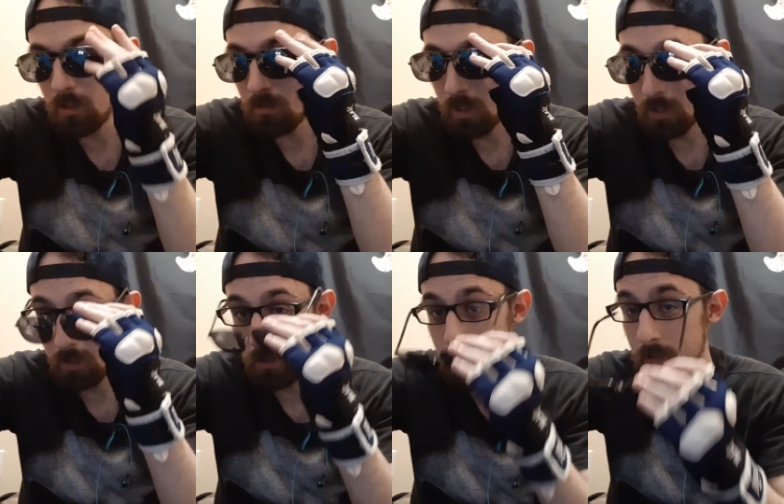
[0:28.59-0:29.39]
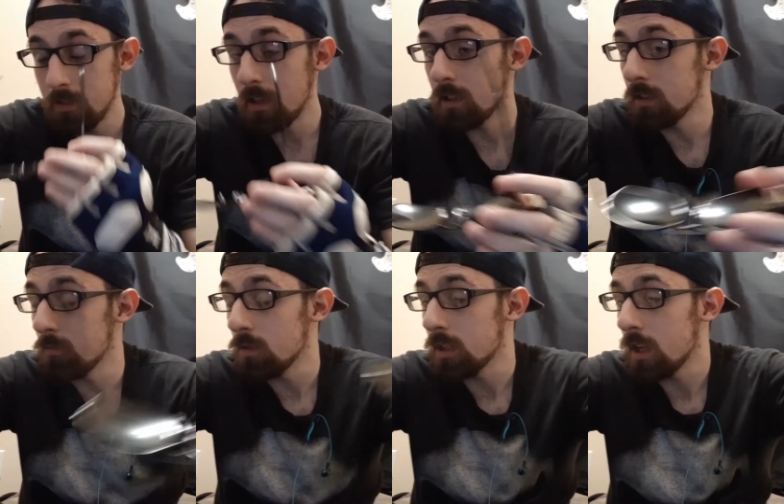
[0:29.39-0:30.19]
Okay, this is not going to
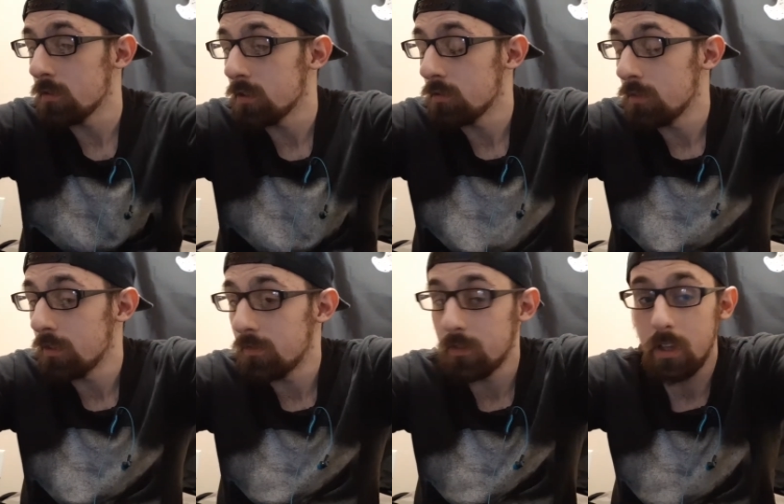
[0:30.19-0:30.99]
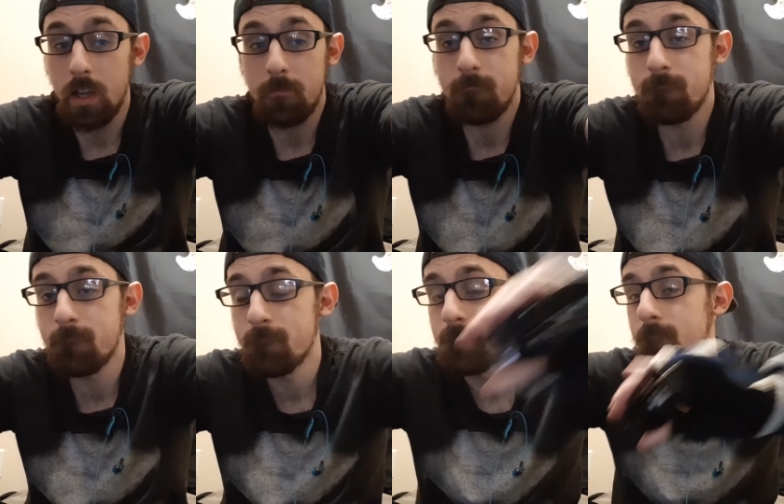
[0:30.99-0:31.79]
work out so well for that.
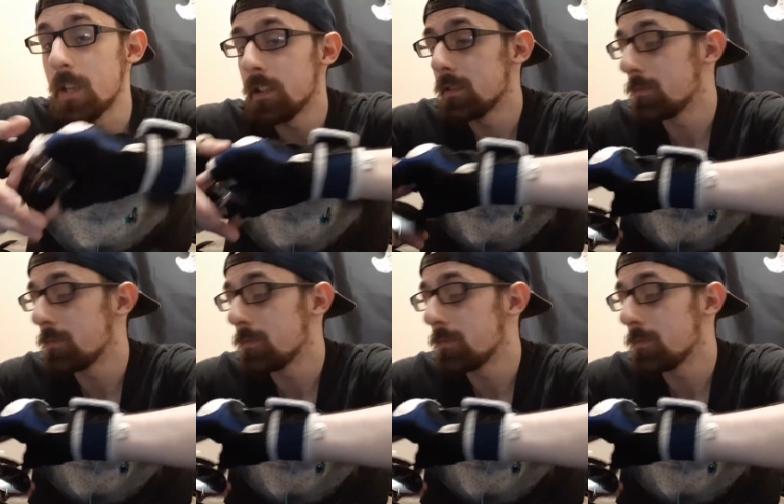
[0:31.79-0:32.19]
Let's